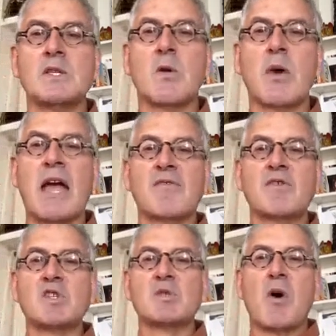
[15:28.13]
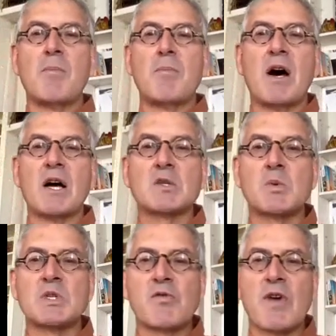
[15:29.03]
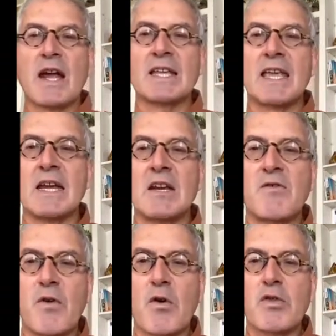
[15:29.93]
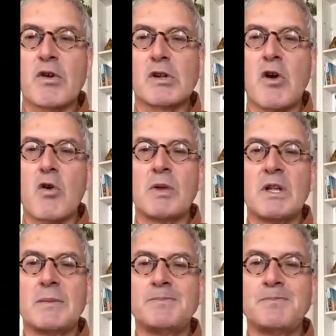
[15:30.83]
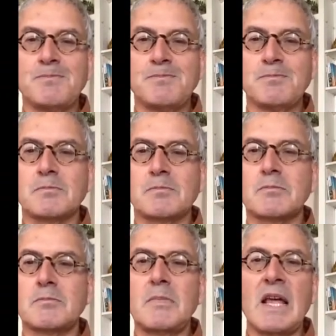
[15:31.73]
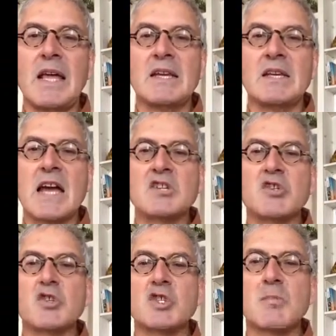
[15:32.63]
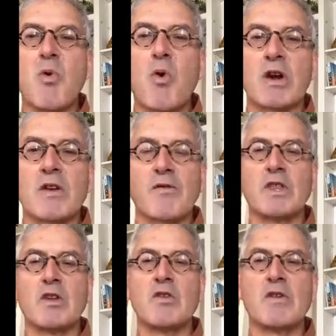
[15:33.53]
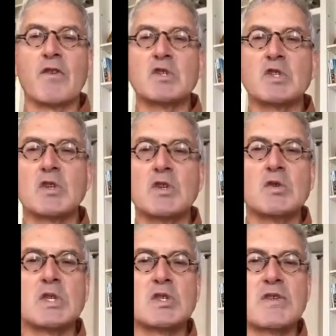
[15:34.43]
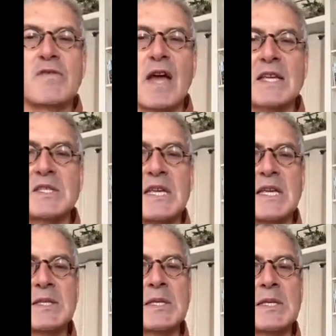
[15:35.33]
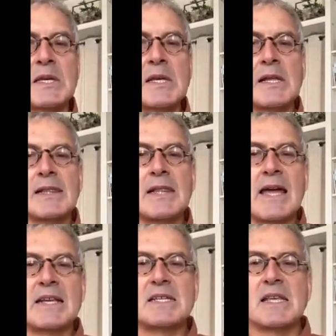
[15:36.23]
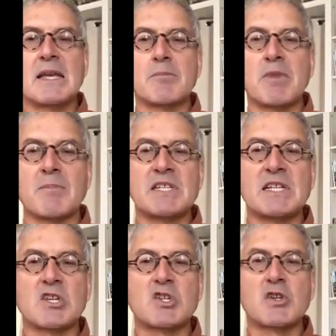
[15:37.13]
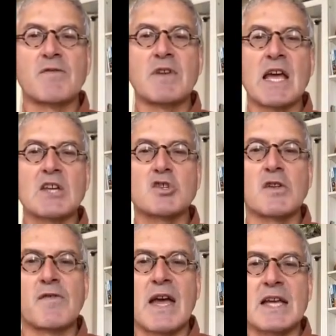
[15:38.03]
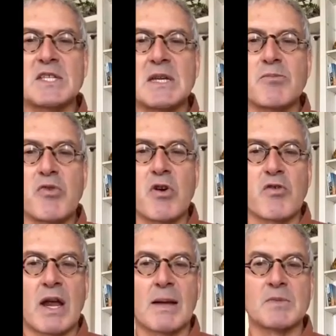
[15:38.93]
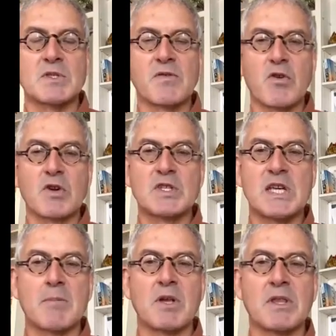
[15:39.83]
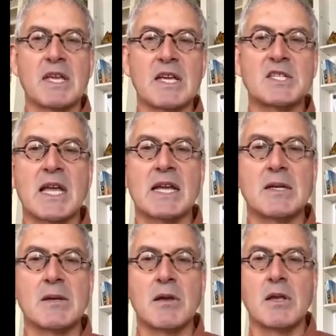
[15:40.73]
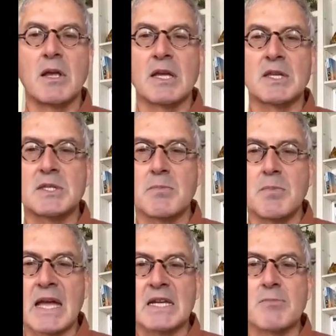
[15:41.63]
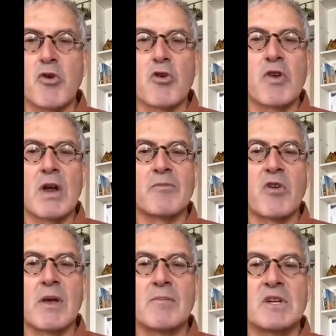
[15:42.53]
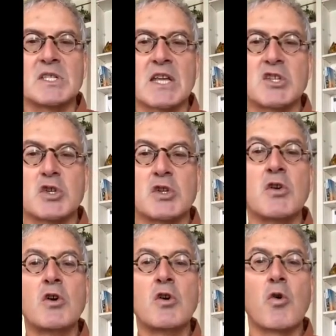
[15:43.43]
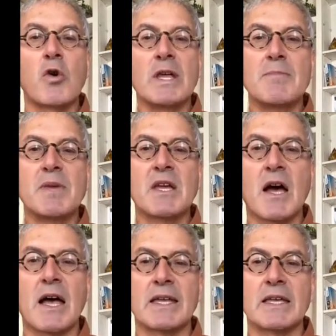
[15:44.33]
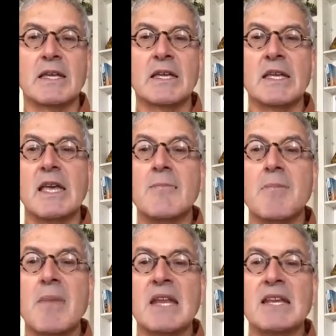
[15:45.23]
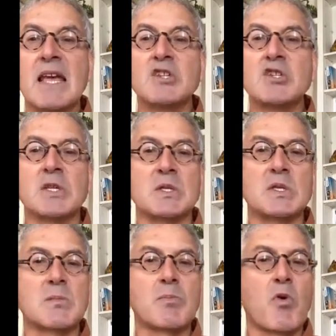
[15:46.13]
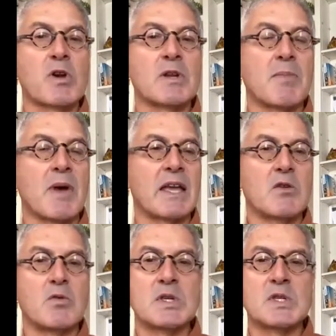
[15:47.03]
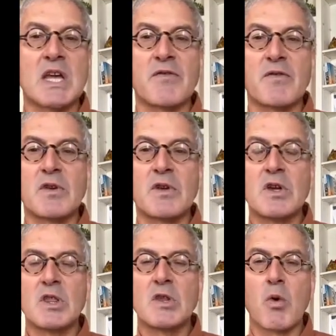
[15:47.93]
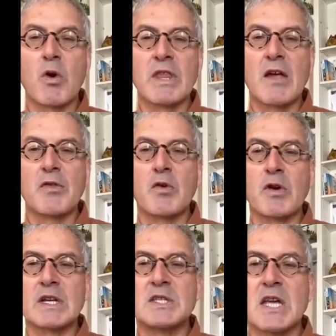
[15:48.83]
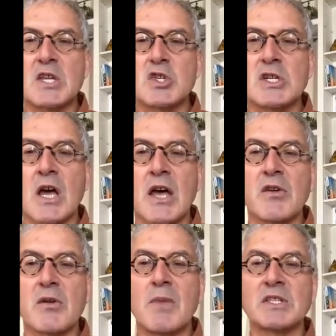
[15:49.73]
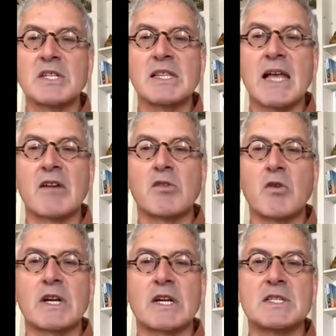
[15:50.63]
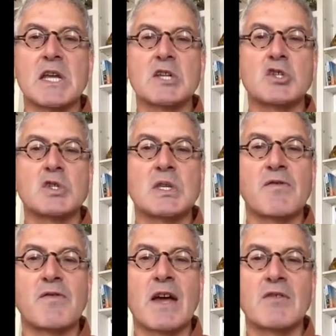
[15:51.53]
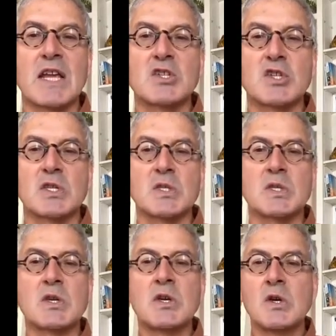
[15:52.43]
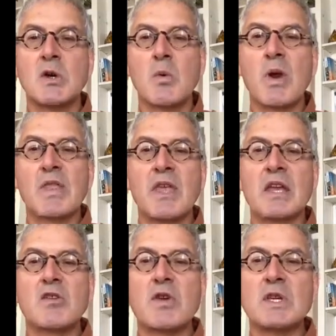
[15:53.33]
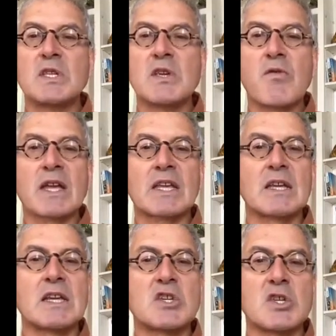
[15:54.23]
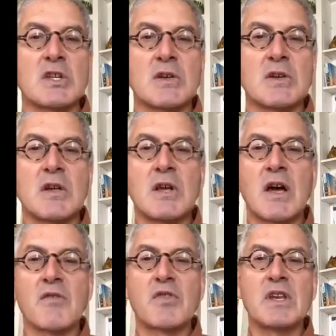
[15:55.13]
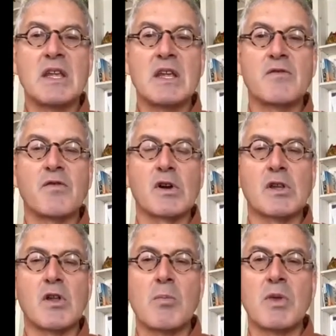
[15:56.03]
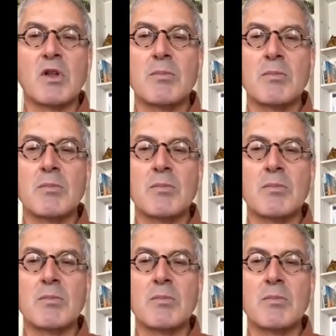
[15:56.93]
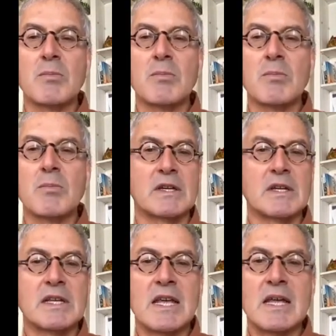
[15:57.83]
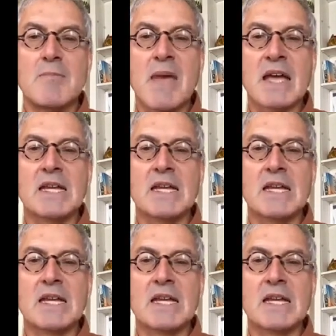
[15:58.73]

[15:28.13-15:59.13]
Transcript: So after smallpox was eradicated, further global and national support for the universal usage of vaccines led to the implementation of national vaccine programs. For example, the expanded program for immunization, or EPI, in many nations supported by UNICEF, the World Health Organization, other multilateral organizations and foundations, with increasing recognition of the need for global mutual support in